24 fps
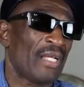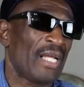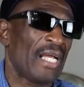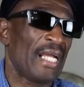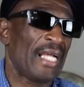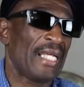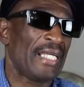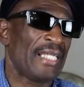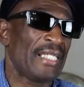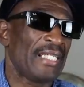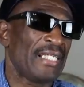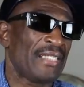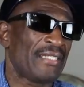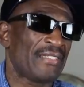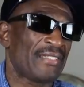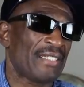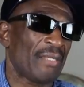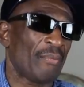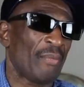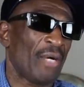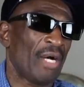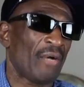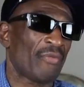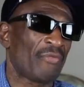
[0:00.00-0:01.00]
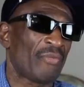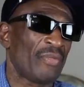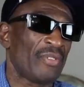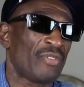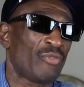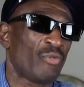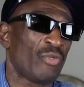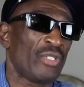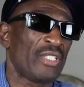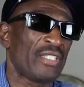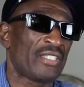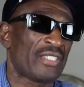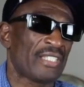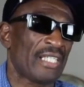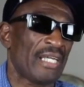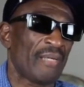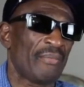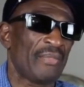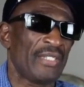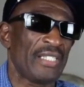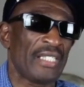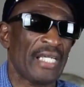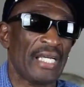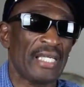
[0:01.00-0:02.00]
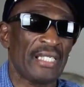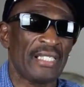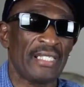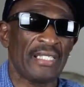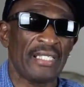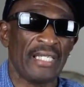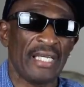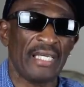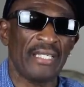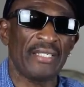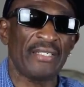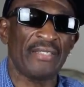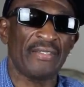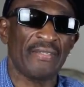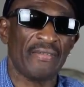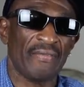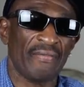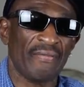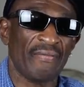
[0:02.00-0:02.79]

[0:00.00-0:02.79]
80, it's about between 78 and 80.